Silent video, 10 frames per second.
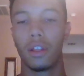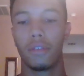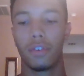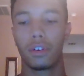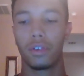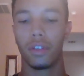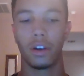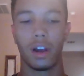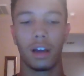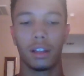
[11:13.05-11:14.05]
first of all they're
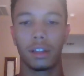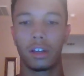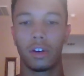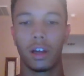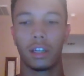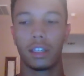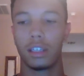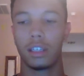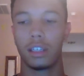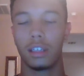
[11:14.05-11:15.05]
not
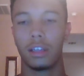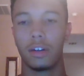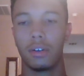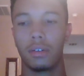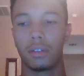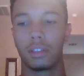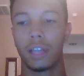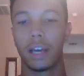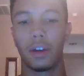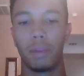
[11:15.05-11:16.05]
crazy you know
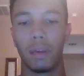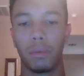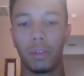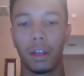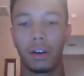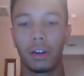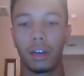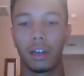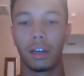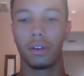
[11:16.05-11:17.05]
psycho people that are
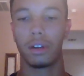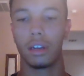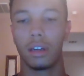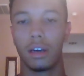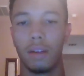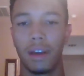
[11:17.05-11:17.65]
gonna go and uh,